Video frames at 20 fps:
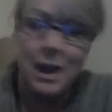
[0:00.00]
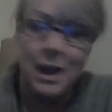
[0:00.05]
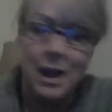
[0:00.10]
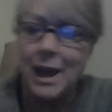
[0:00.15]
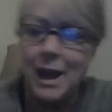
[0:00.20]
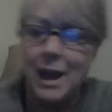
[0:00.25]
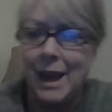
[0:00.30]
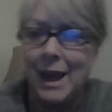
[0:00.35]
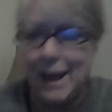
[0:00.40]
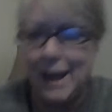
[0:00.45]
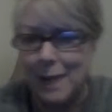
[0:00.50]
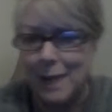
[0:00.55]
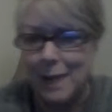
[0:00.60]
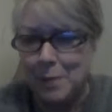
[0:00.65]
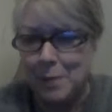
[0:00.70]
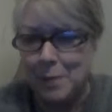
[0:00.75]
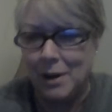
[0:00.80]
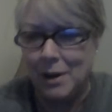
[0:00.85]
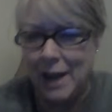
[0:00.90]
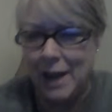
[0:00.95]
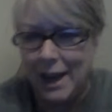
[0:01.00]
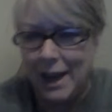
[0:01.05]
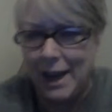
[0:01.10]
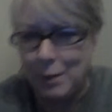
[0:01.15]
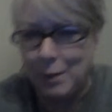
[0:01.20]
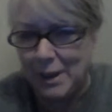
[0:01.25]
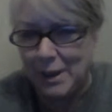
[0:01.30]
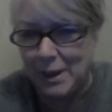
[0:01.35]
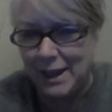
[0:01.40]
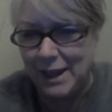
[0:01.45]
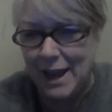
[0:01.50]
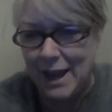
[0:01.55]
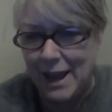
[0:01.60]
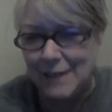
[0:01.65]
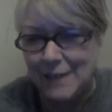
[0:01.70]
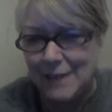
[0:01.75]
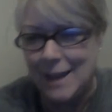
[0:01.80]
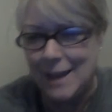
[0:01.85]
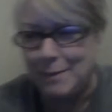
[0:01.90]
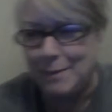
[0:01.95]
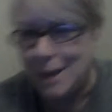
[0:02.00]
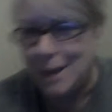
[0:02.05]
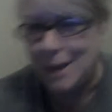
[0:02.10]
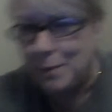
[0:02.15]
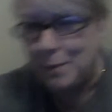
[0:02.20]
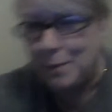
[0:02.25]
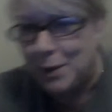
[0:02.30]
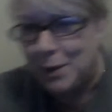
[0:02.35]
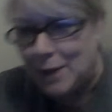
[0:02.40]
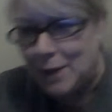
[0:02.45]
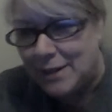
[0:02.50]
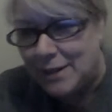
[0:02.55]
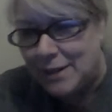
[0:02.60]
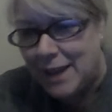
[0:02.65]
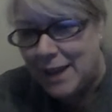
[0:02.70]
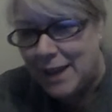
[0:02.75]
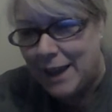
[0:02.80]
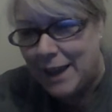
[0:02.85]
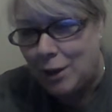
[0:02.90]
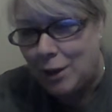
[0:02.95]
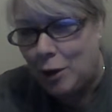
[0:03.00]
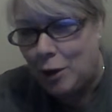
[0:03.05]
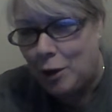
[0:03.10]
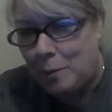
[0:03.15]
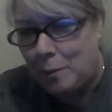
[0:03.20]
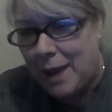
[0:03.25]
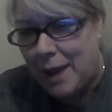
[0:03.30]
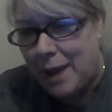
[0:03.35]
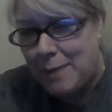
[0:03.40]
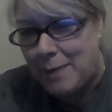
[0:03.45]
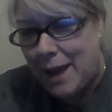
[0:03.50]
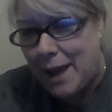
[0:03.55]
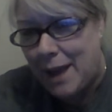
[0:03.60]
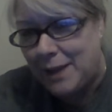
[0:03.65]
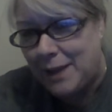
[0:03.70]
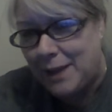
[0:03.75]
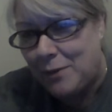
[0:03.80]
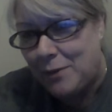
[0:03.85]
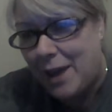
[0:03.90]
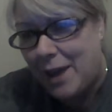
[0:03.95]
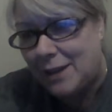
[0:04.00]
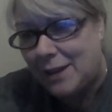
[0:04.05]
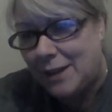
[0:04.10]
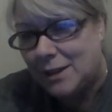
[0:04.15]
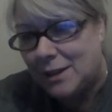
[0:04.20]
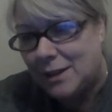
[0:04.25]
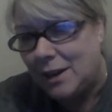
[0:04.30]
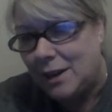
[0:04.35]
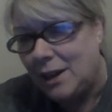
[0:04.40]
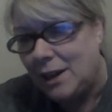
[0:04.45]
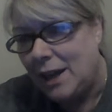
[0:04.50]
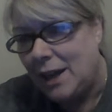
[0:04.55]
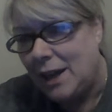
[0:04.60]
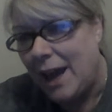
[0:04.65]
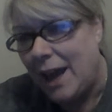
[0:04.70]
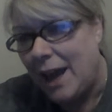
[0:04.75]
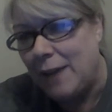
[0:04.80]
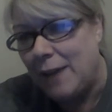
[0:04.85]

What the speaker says: Hey, Amber. Hey, Whitney. Hey, Tammy W. Let's see. Hey, Coco Babe. Hey, Yvez. Hey,